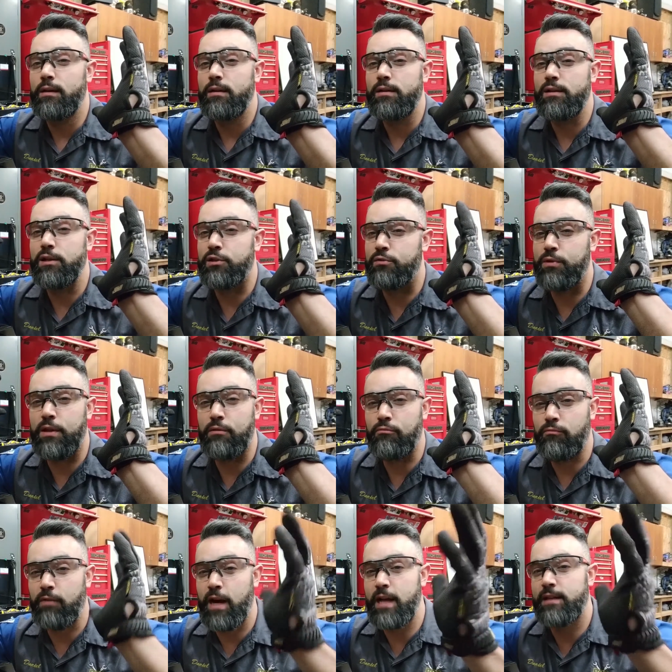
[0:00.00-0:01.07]
just with a
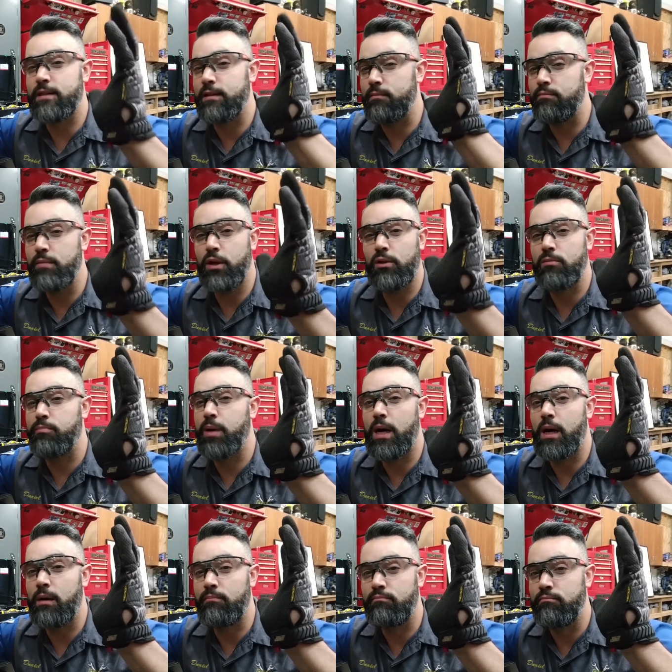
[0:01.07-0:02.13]
rancid milk
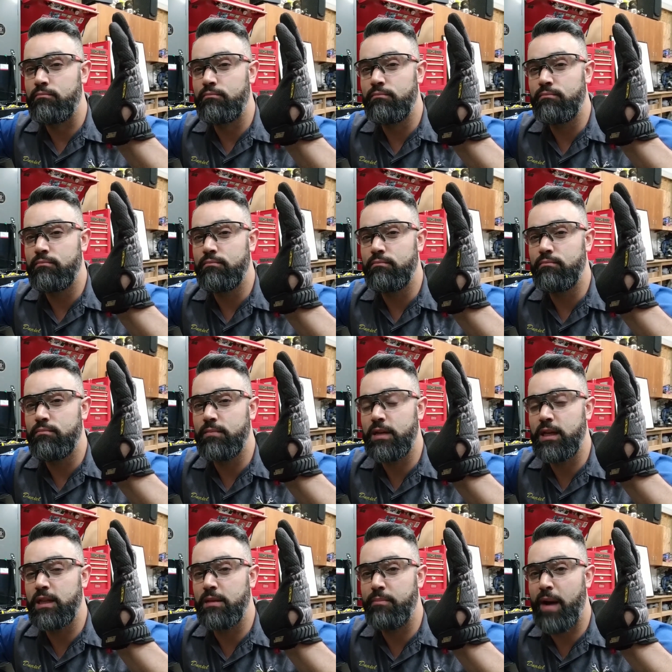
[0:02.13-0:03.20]
bomb in
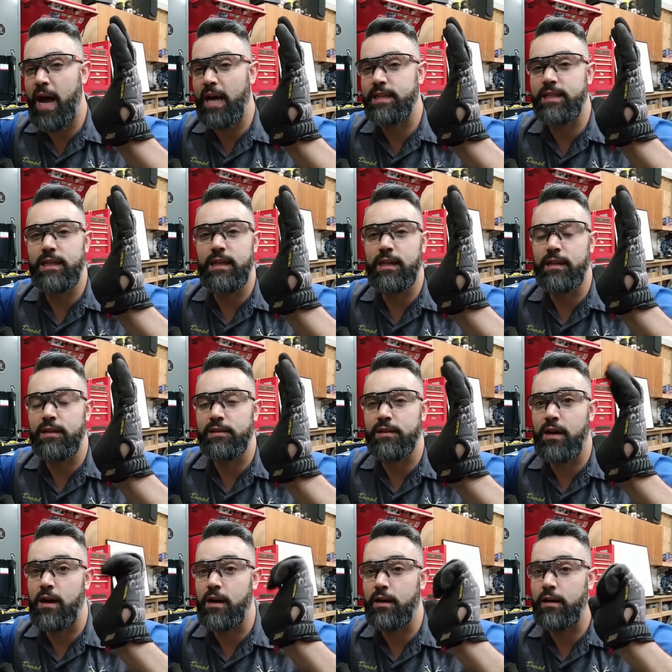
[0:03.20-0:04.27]
the back seat of this
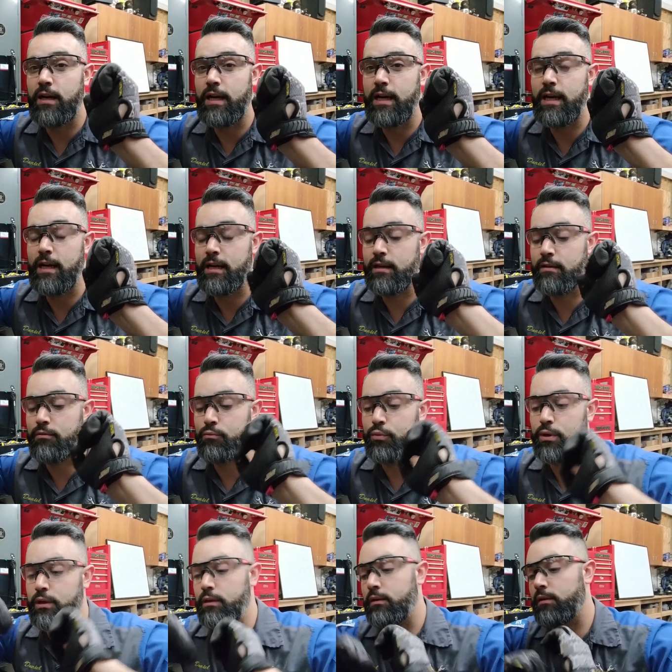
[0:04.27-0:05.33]
car. And
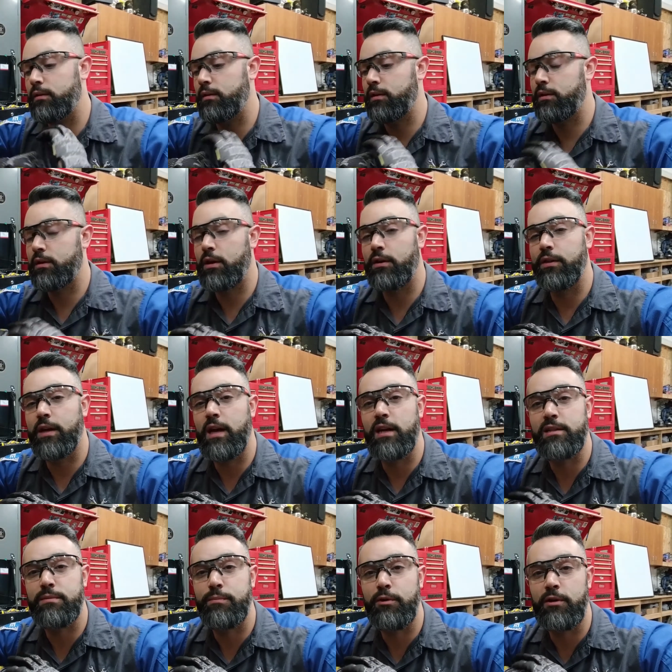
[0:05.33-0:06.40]
we called the
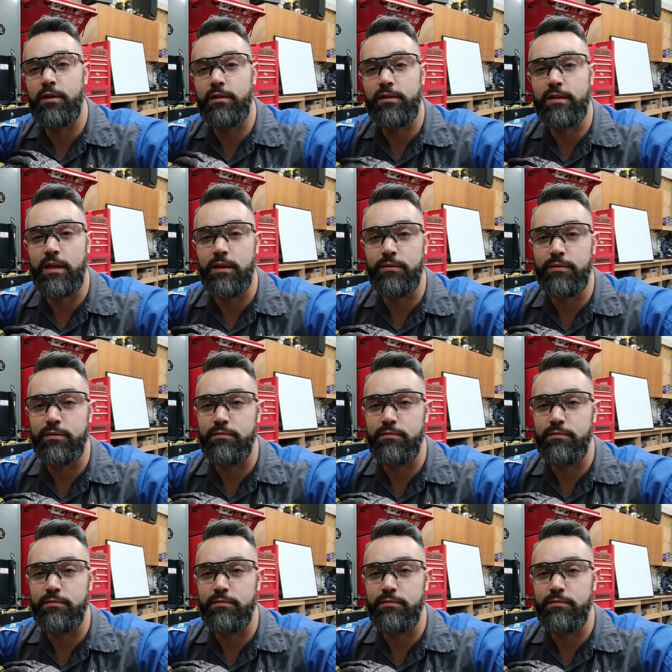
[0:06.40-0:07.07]
customer, said,